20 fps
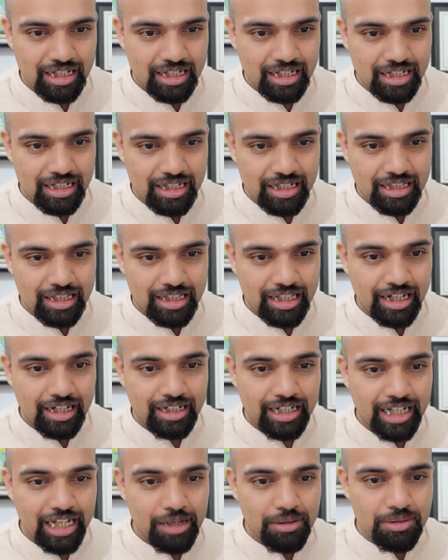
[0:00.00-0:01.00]
There are
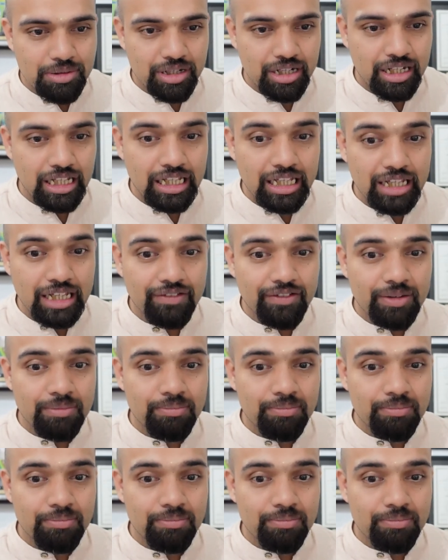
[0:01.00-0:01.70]
times when even